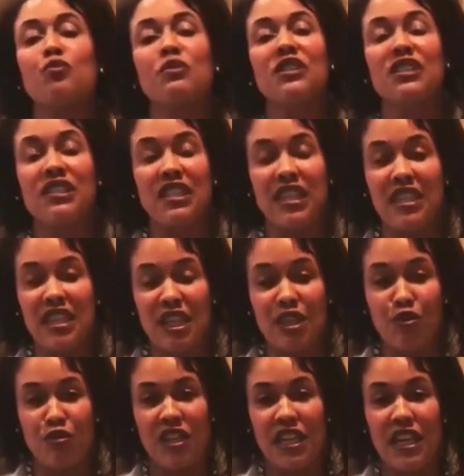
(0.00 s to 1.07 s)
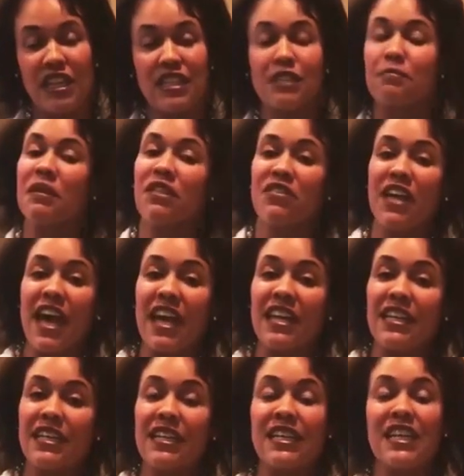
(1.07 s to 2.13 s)
you will see the ingredients,
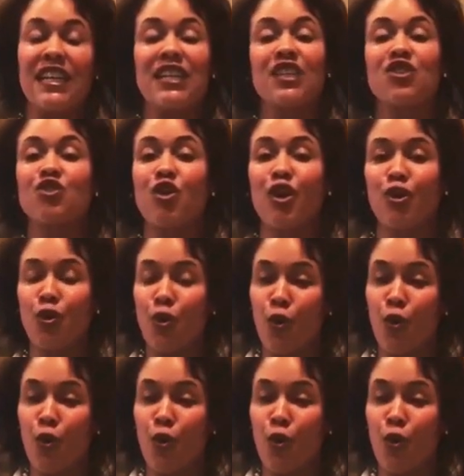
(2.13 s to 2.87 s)
methionine, inositol,